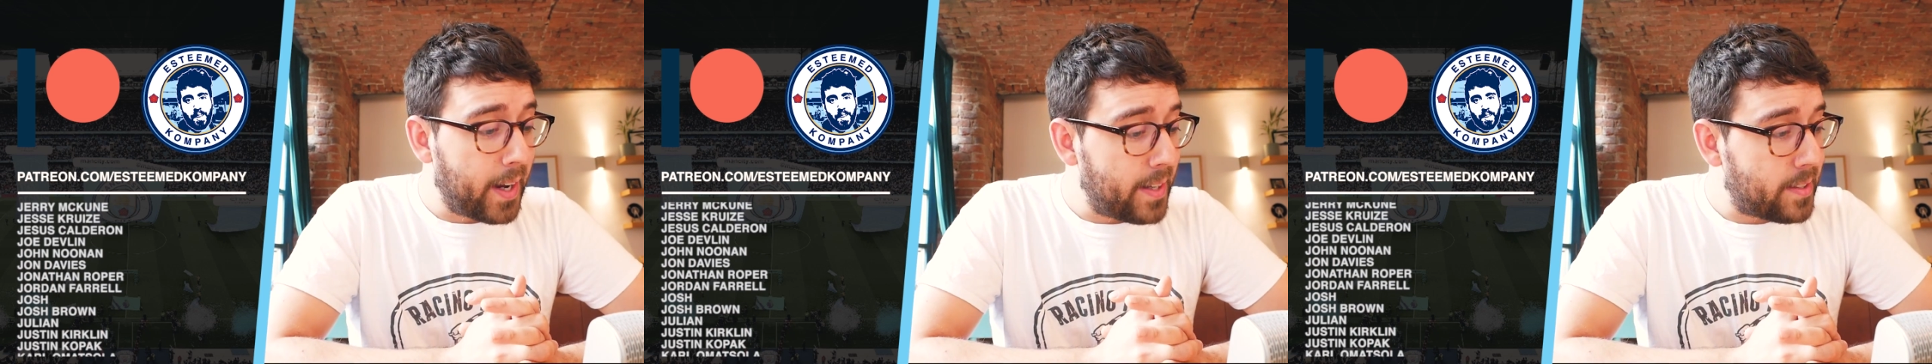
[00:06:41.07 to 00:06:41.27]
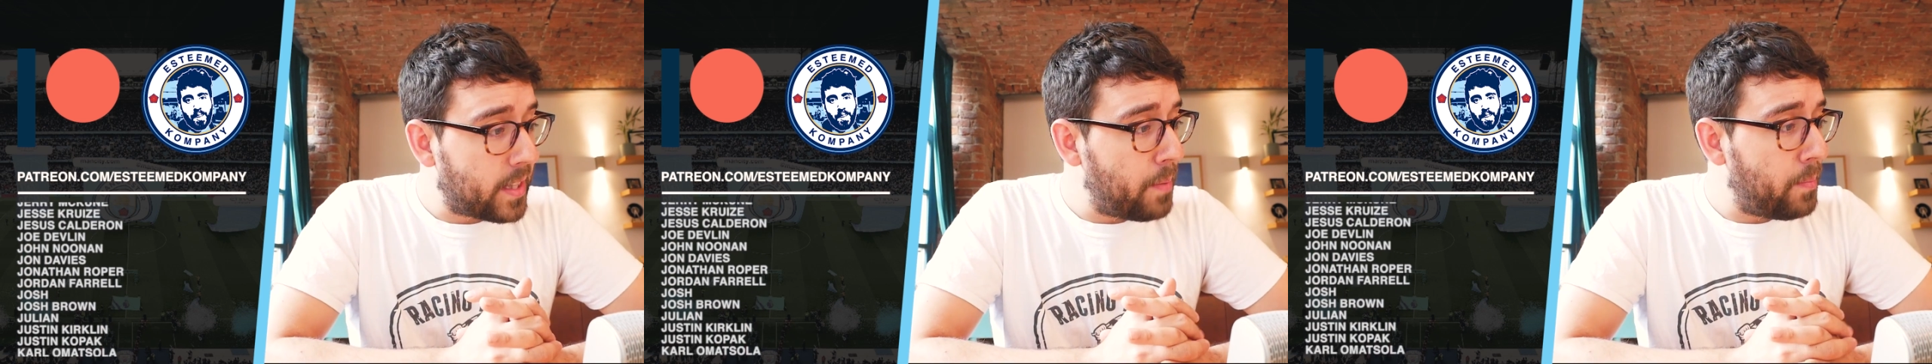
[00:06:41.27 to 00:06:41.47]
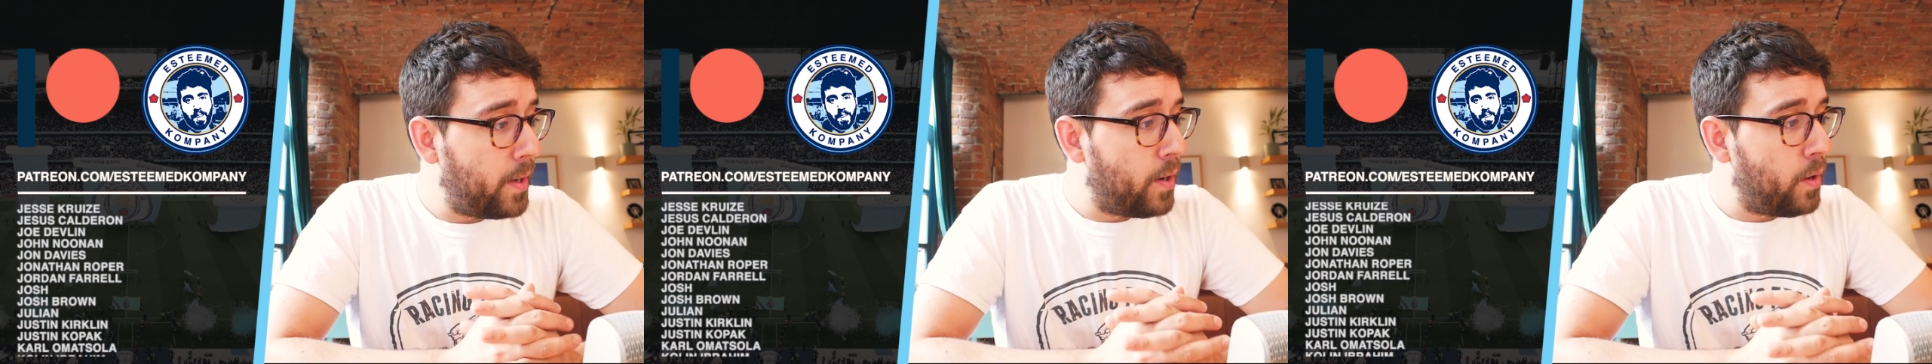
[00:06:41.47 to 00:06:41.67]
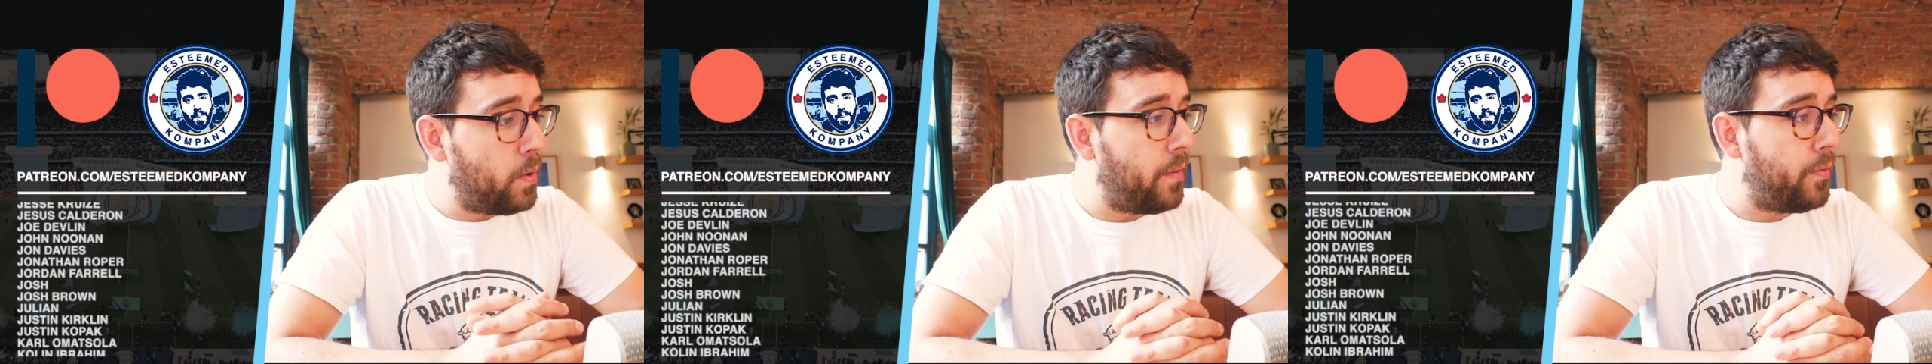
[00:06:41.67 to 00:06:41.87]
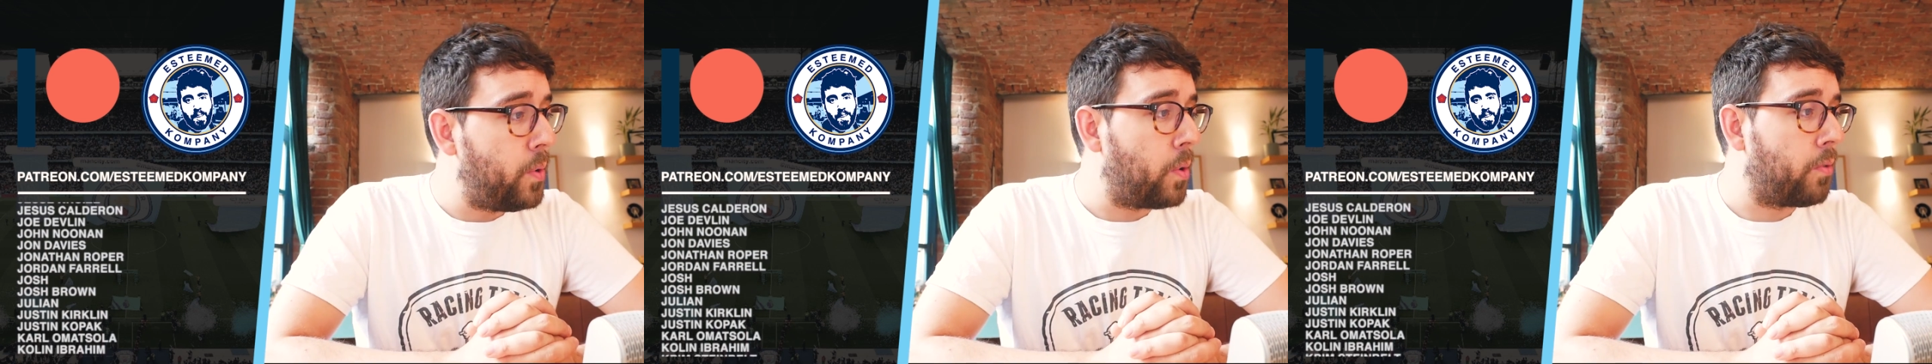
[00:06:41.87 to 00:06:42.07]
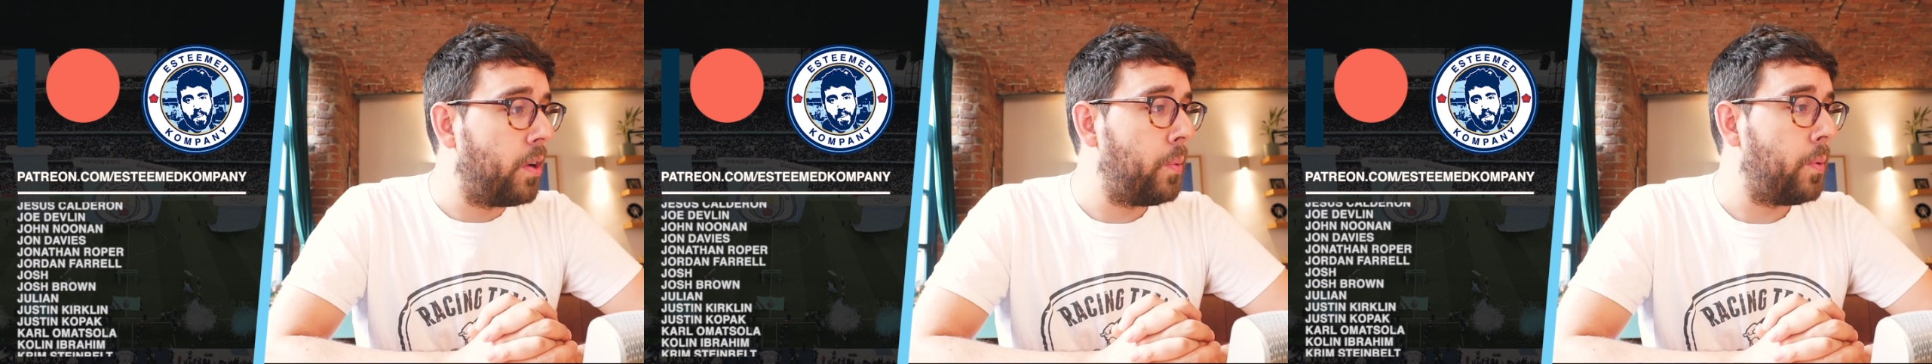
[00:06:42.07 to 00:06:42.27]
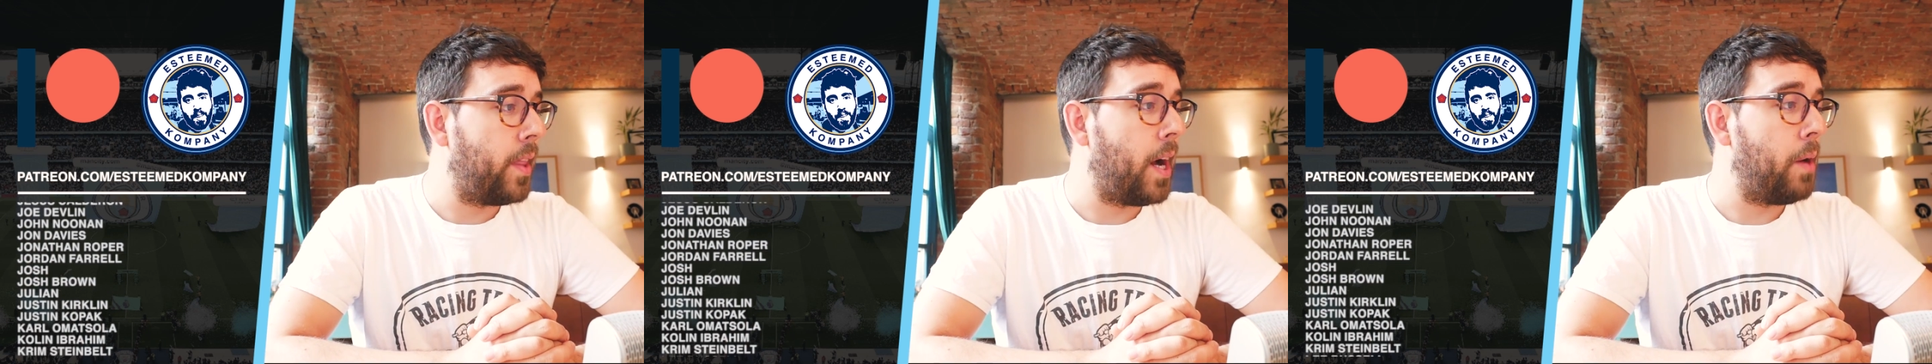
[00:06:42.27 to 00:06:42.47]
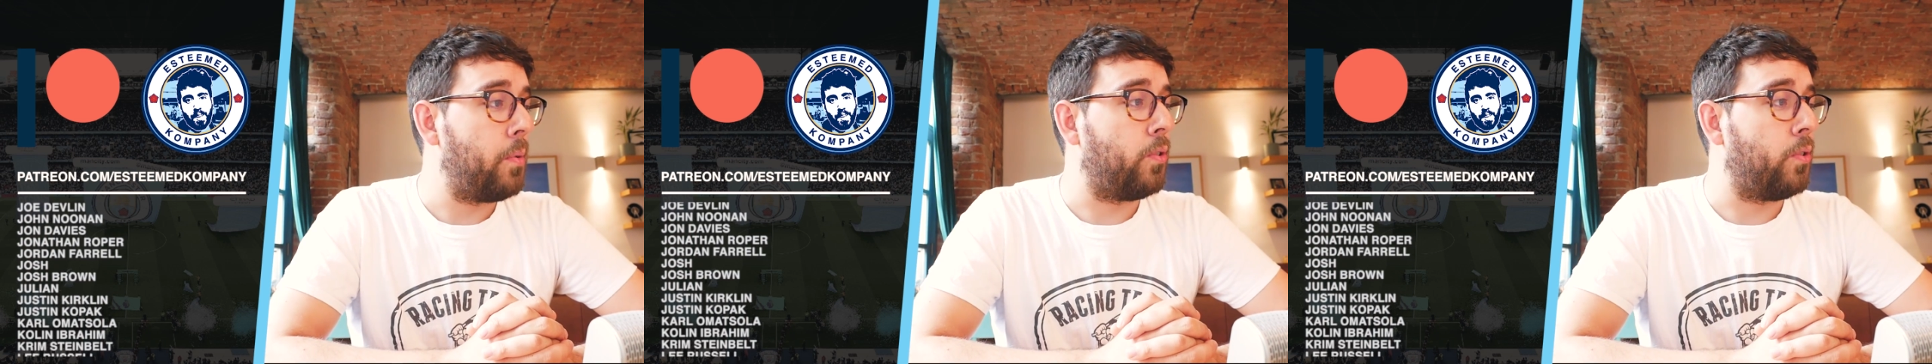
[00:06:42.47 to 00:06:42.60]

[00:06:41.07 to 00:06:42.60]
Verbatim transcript: guys, let me know if you agree with that.